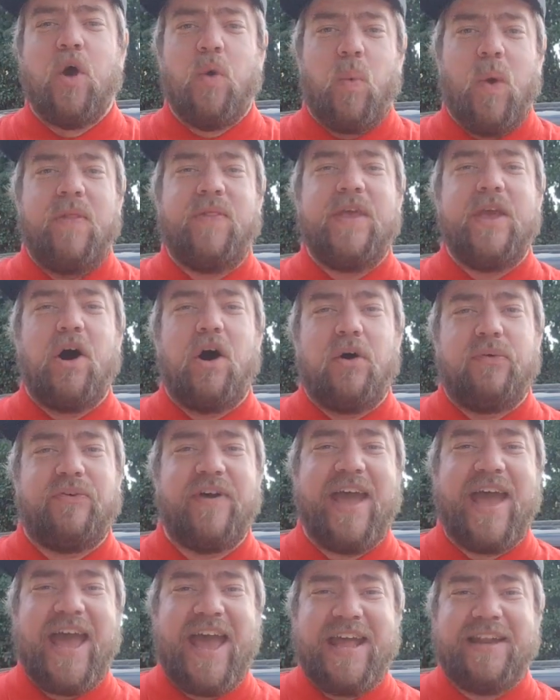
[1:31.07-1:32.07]
when the
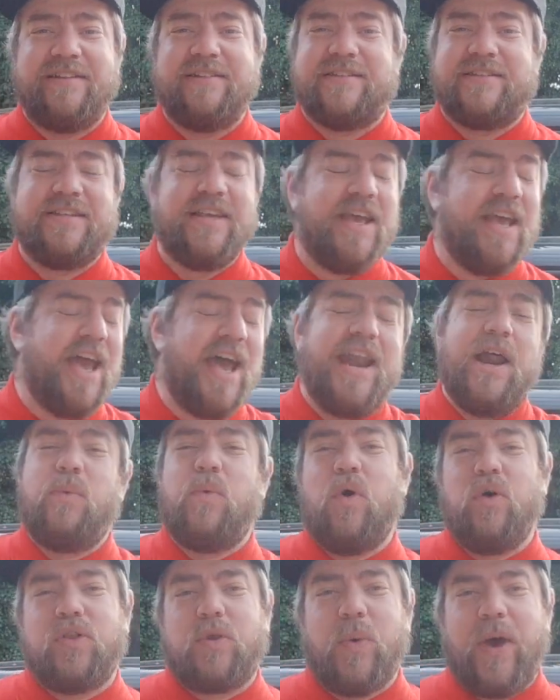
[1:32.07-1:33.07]
offer ends. And I
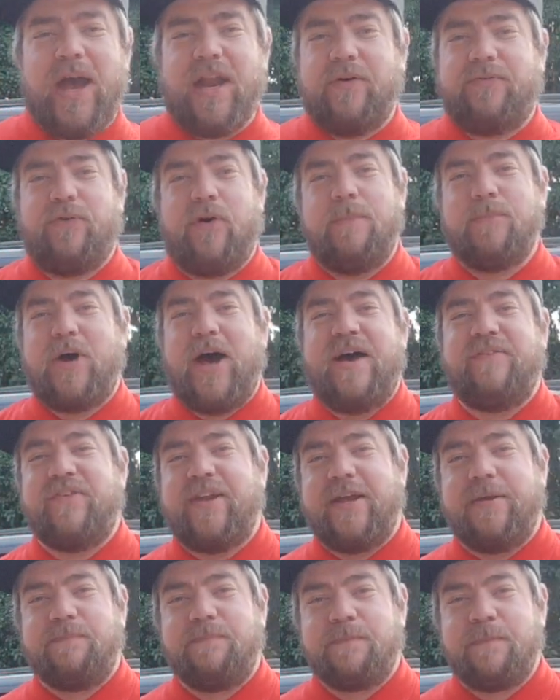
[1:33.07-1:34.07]
walked away and I thought, I'm not having
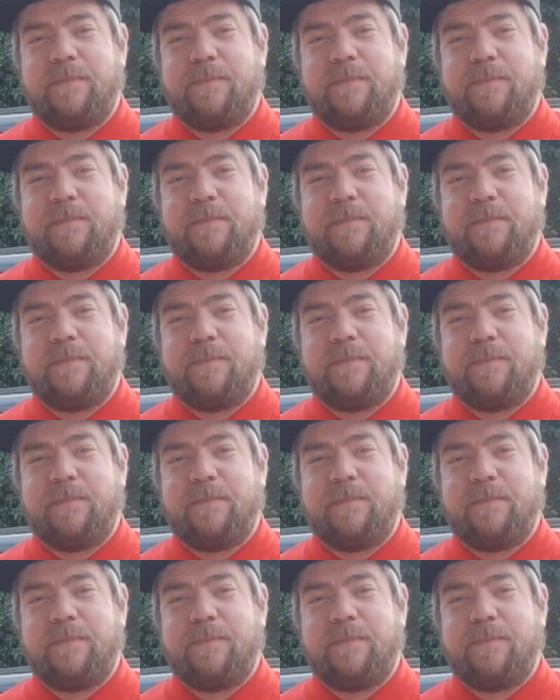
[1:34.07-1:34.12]
it.